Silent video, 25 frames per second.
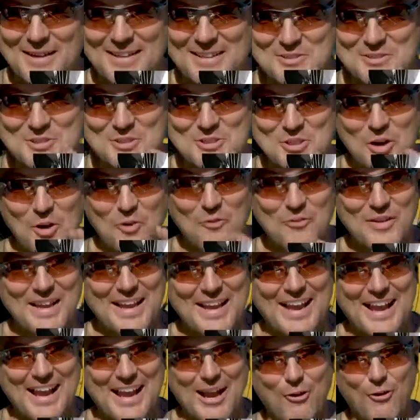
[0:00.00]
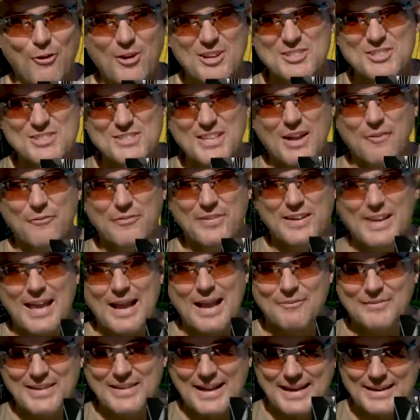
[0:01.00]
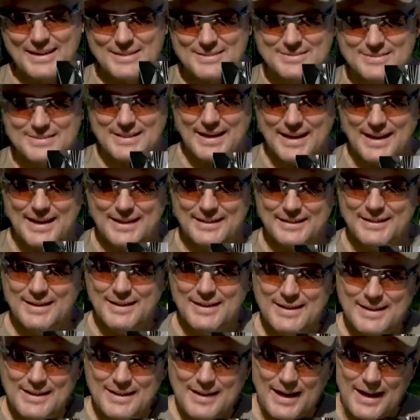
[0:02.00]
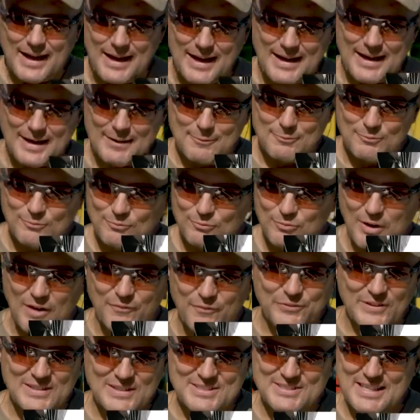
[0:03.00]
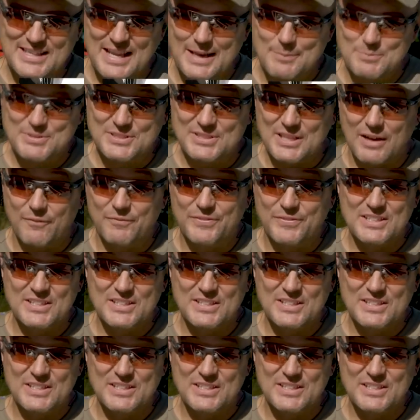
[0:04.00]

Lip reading: Soviet era stuff in Afghanistan, roughly same stuff.